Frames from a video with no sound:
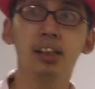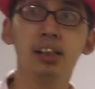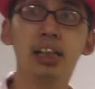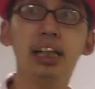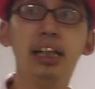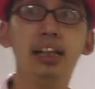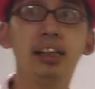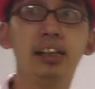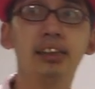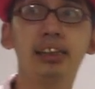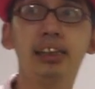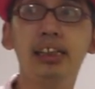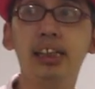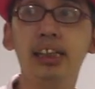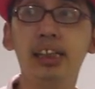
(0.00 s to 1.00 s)
Okay,
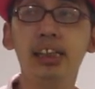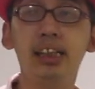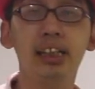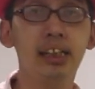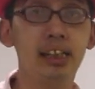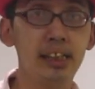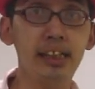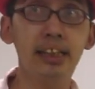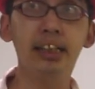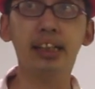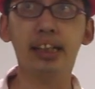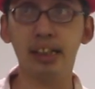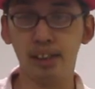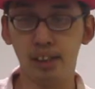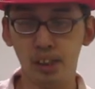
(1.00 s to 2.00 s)
CE
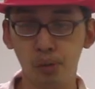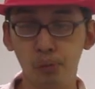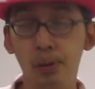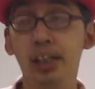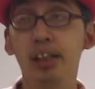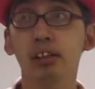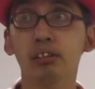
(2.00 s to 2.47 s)
indicates the way.